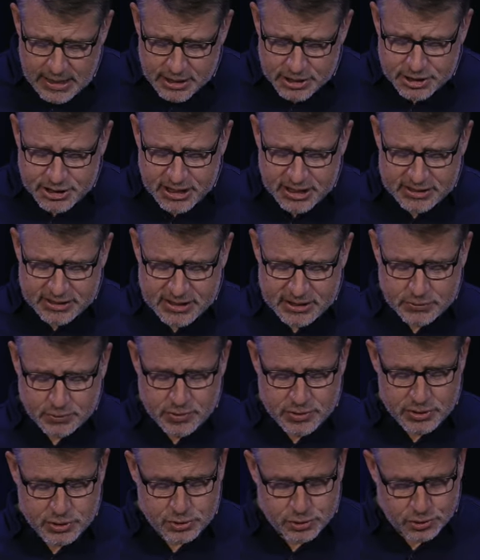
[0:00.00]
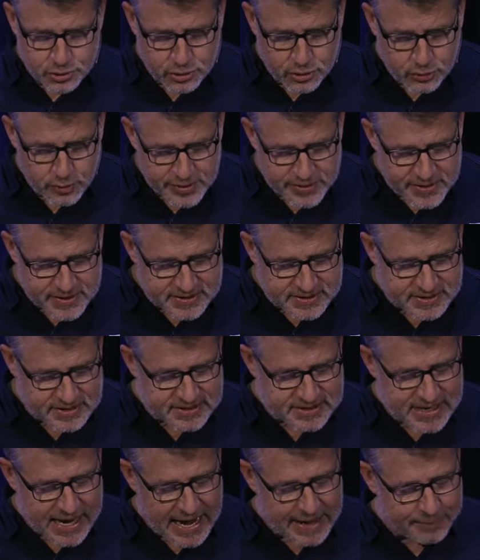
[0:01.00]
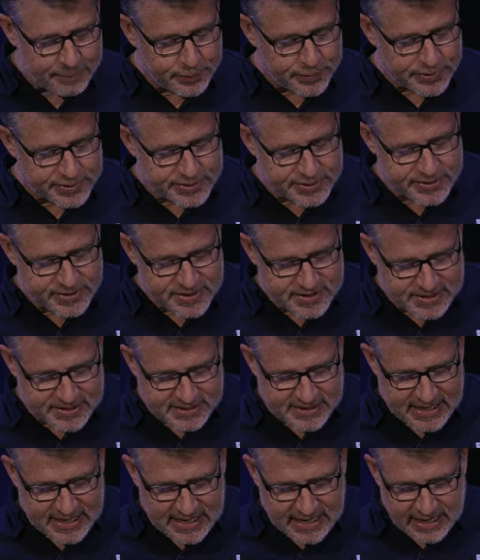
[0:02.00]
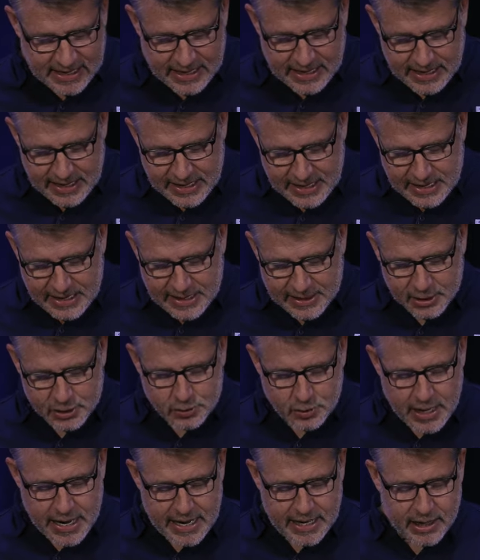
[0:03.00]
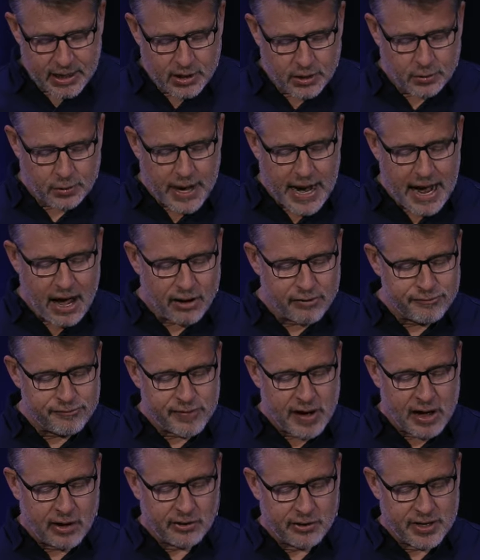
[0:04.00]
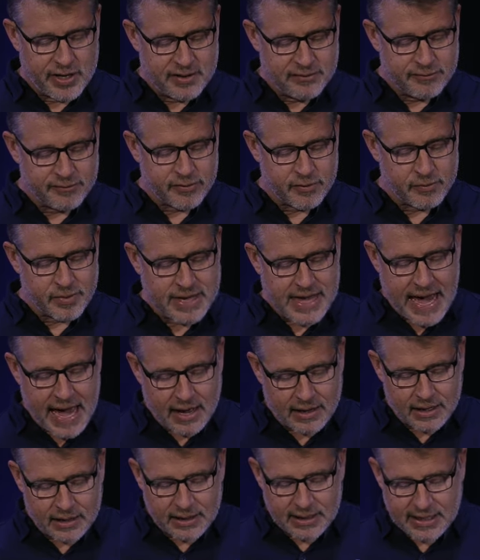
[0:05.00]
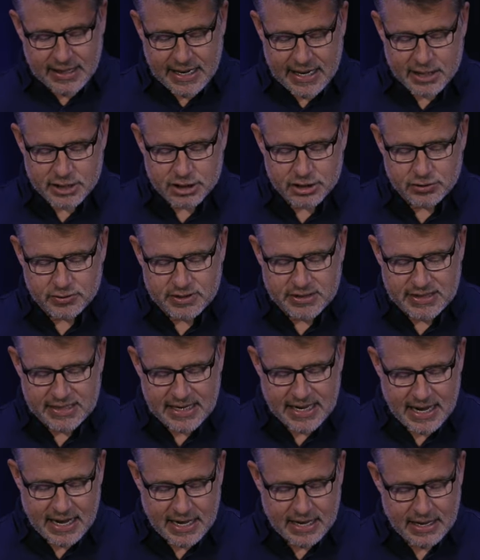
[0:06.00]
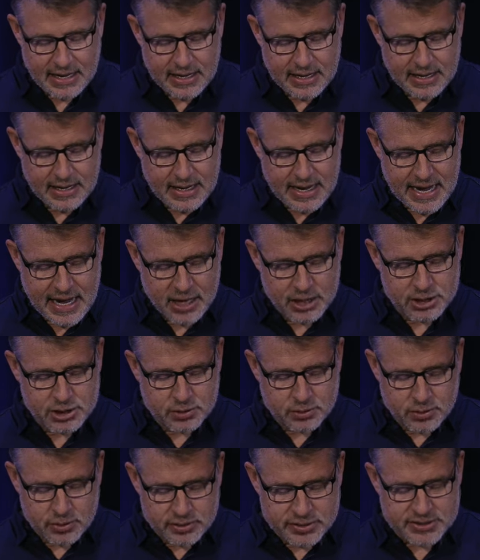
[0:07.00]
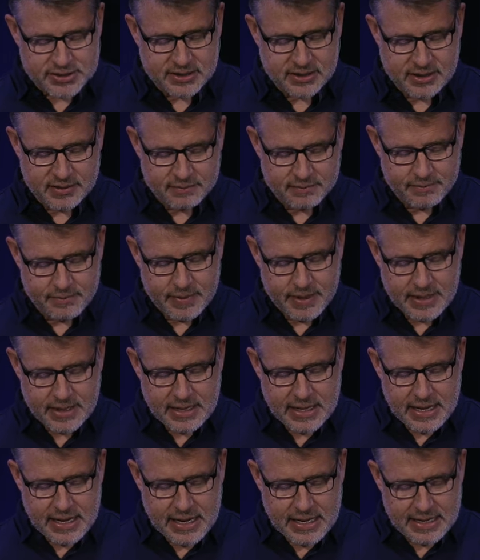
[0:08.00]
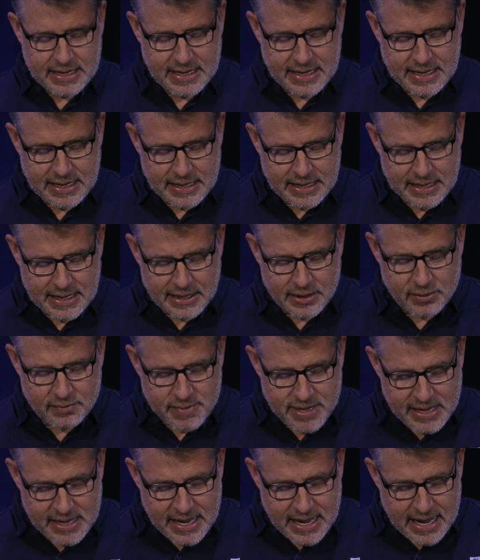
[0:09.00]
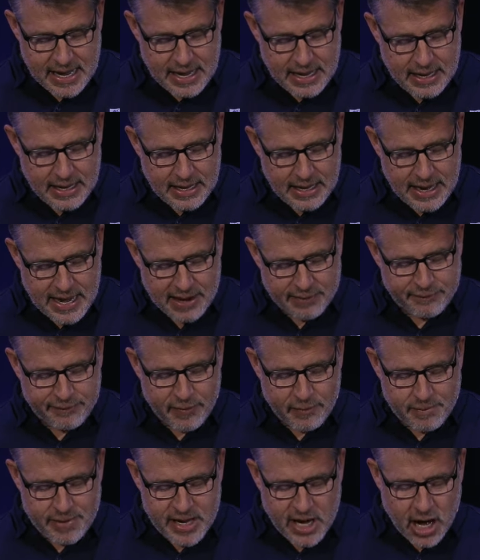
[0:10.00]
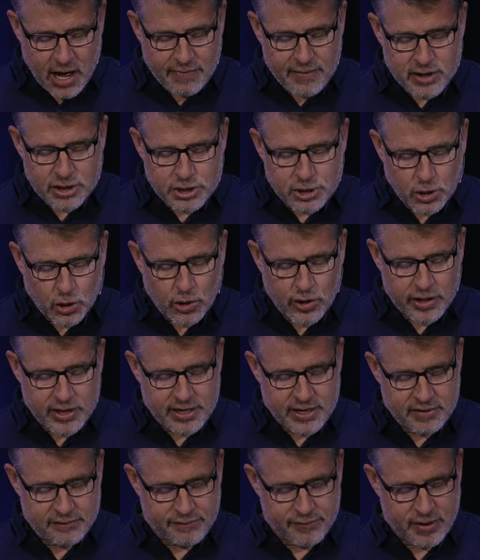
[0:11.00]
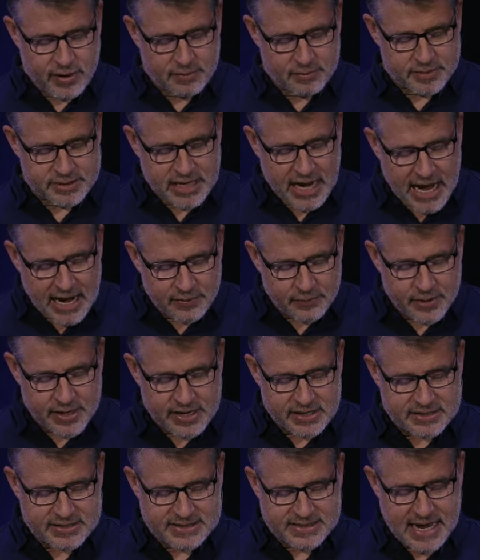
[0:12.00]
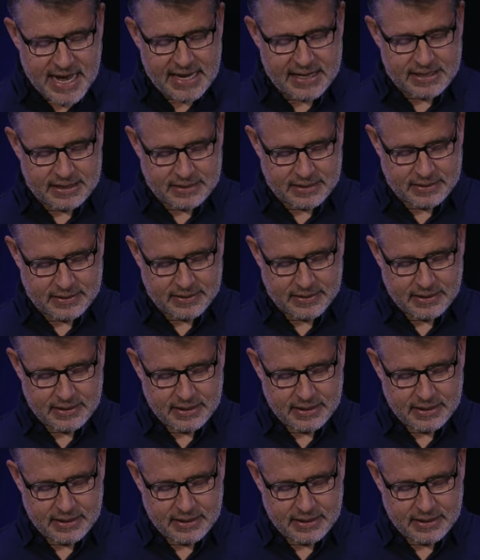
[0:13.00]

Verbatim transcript: Jesus withdrew with his disciples to the sea, and a great crowd followed him from Galilee and Judea and Jerusalem and Idumea, and from beyond the Jordan, and from Tyre and Sidon.